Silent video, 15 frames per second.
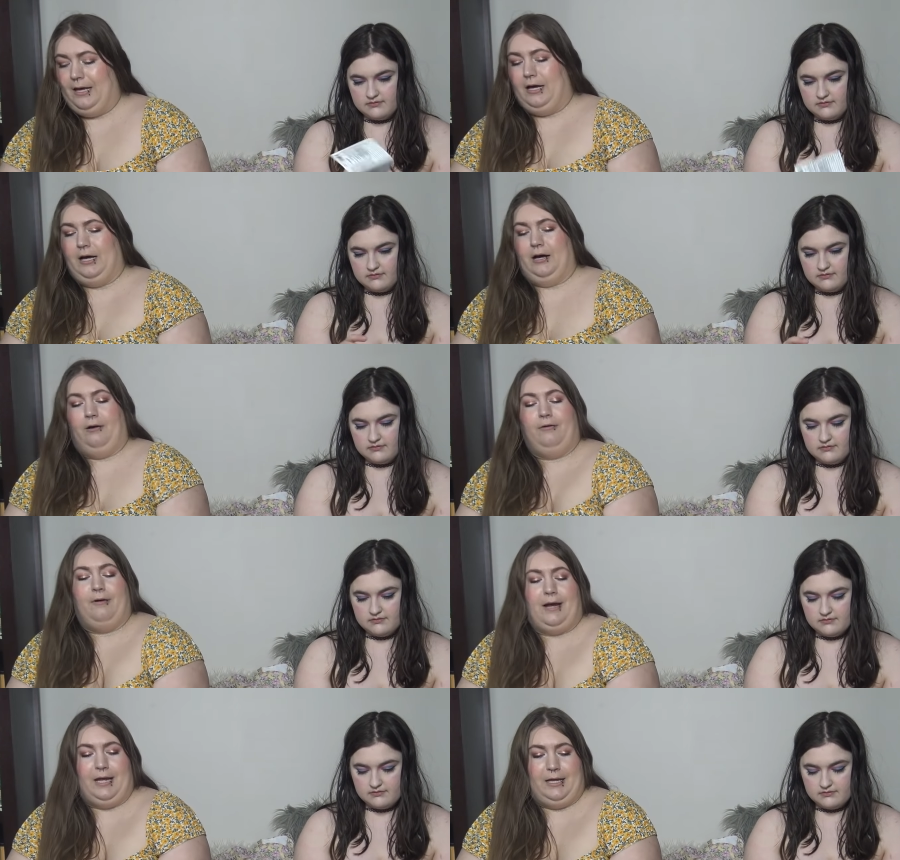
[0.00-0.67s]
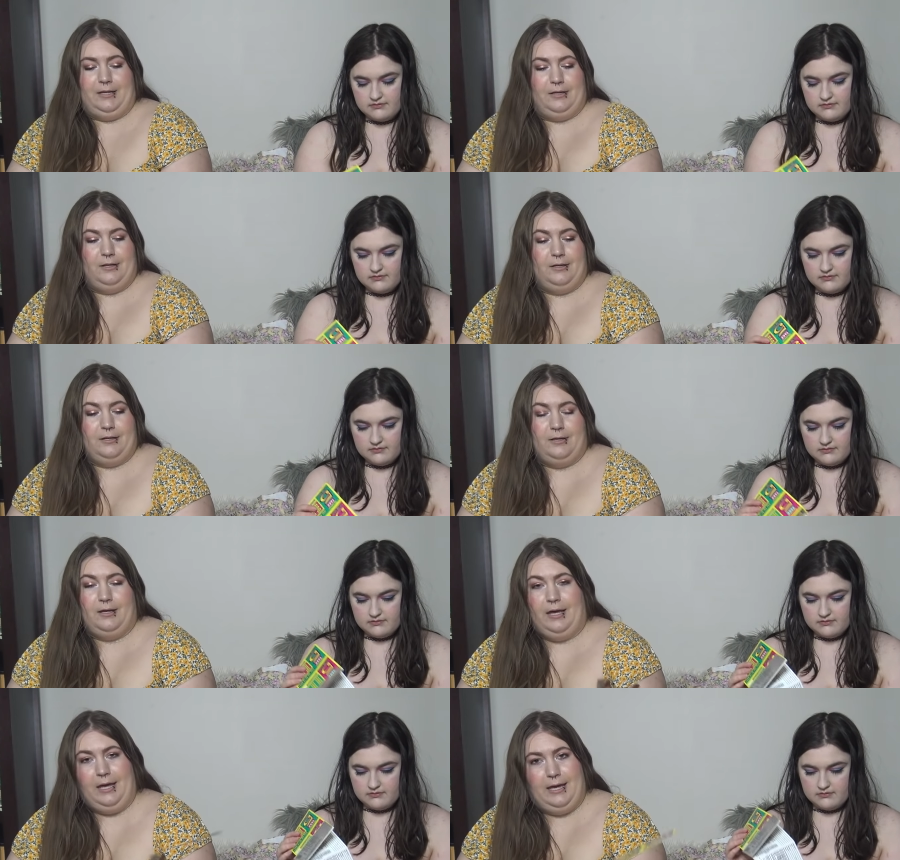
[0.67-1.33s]
Speaker 1: All right.
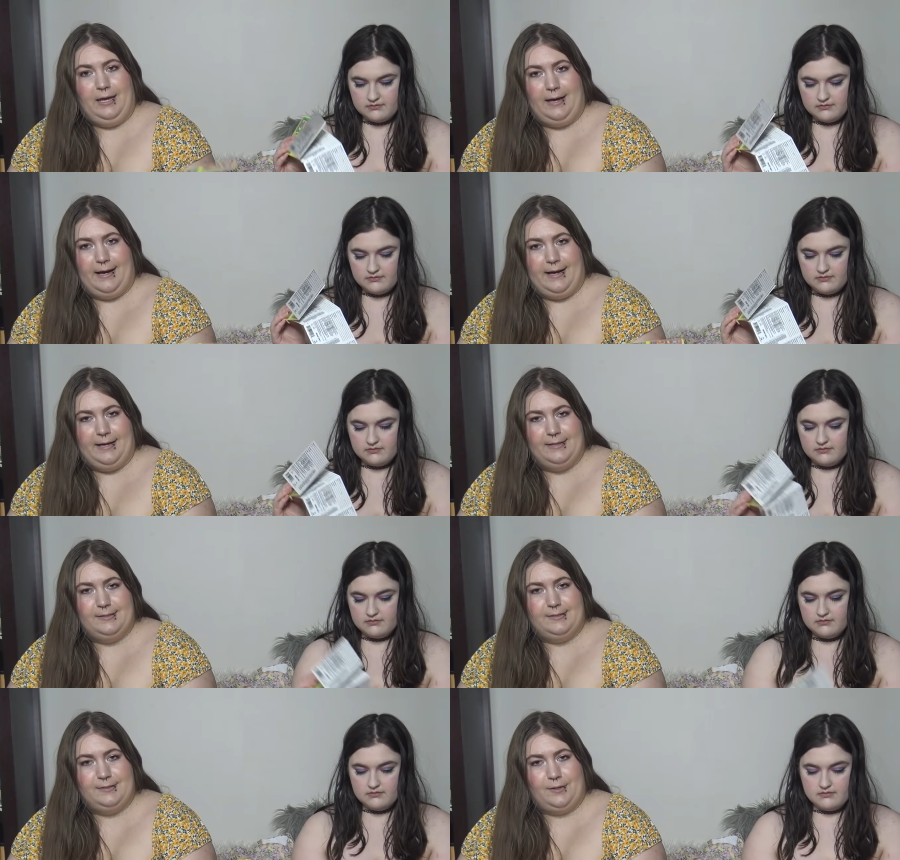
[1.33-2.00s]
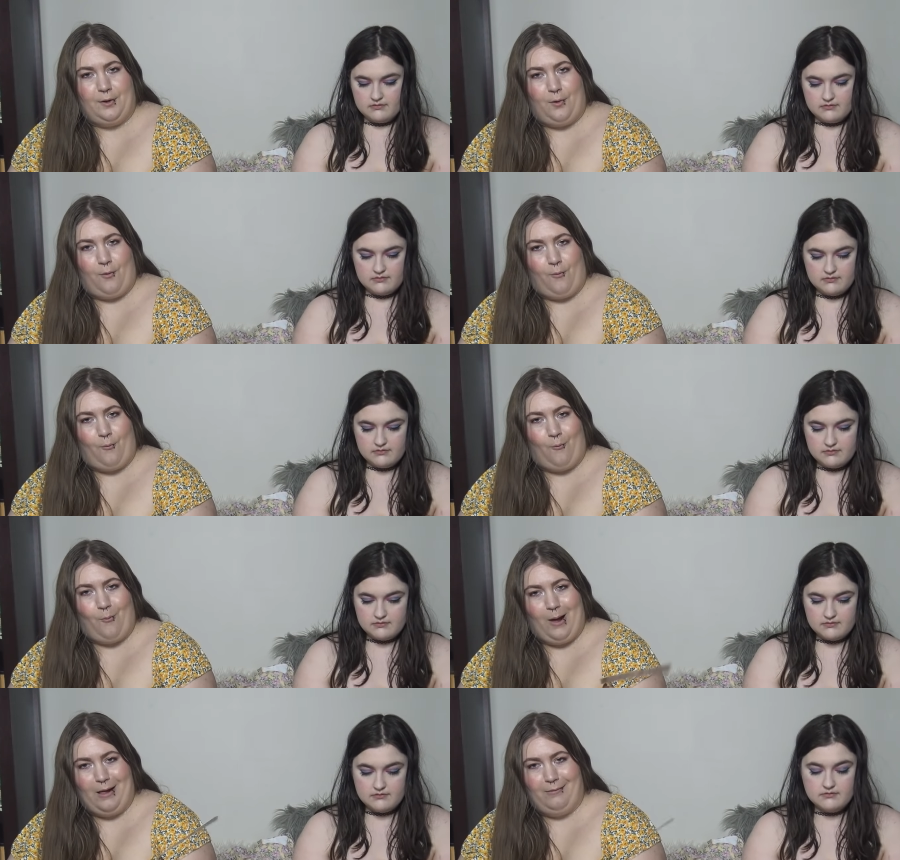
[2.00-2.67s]
Hey guys,
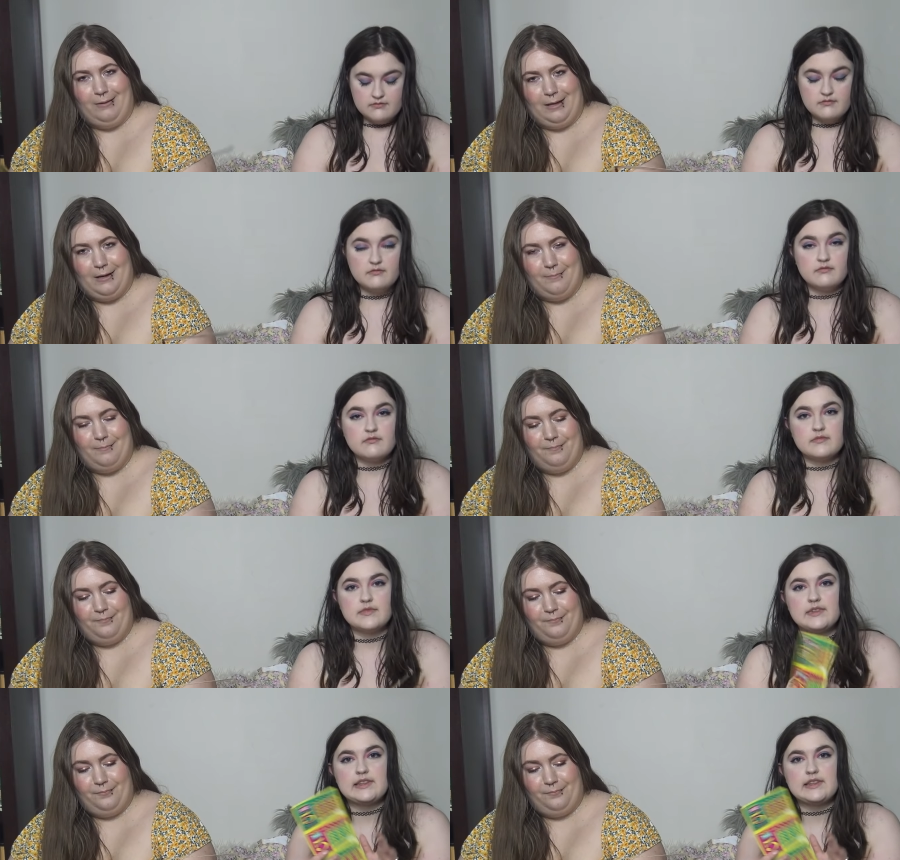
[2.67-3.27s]
welcome.